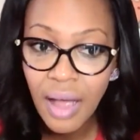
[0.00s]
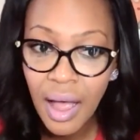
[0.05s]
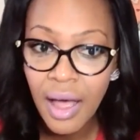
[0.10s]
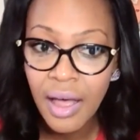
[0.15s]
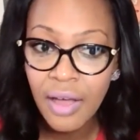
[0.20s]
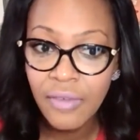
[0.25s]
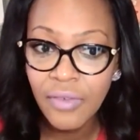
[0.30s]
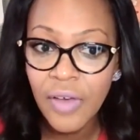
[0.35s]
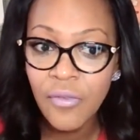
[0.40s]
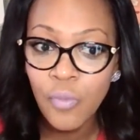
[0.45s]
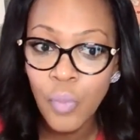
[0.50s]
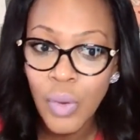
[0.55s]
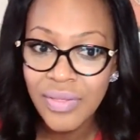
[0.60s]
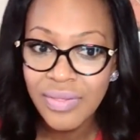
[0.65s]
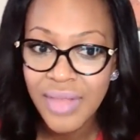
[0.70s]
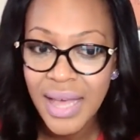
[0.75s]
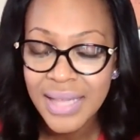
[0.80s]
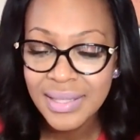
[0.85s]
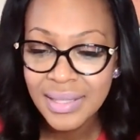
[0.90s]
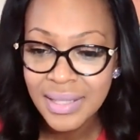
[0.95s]
of
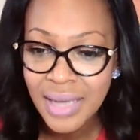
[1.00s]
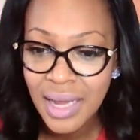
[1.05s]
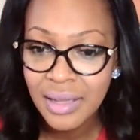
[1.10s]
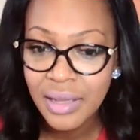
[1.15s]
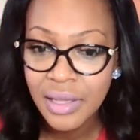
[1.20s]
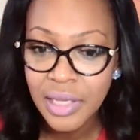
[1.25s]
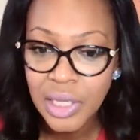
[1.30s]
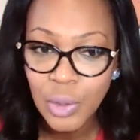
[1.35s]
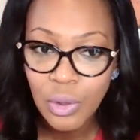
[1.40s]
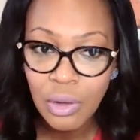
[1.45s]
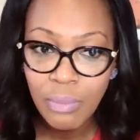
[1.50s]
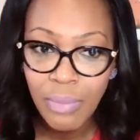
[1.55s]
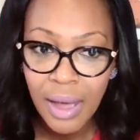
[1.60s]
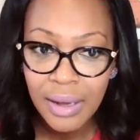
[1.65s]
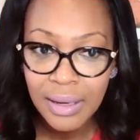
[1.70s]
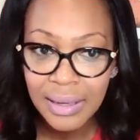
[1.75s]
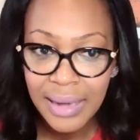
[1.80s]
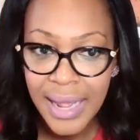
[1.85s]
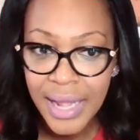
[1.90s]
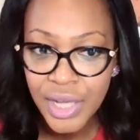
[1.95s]
what that's telling you
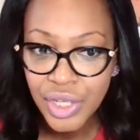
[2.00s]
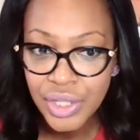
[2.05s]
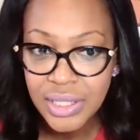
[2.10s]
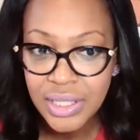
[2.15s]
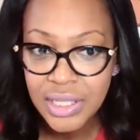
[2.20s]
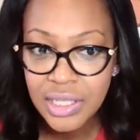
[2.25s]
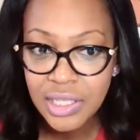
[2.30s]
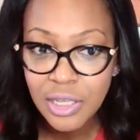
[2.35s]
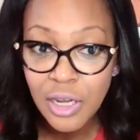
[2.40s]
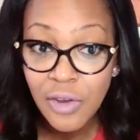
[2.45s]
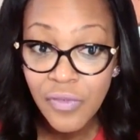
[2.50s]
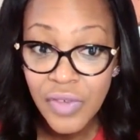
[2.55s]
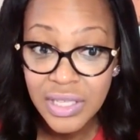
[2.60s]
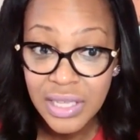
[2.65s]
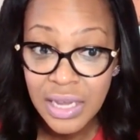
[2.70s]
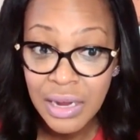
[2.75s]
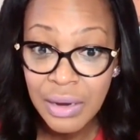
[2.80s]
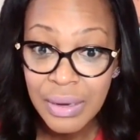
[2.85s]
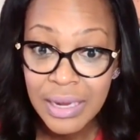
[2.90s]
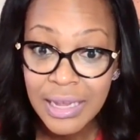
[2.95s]
about an agency service
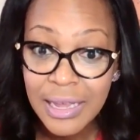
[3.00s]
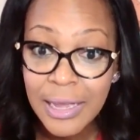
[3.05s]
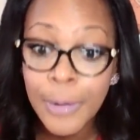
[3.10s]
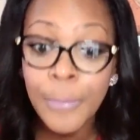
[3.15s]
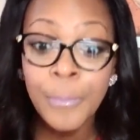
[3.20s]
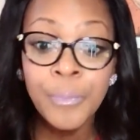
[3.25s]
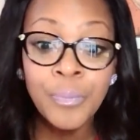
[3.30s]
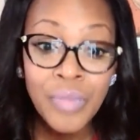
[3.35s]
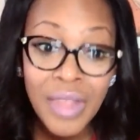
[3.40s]
area,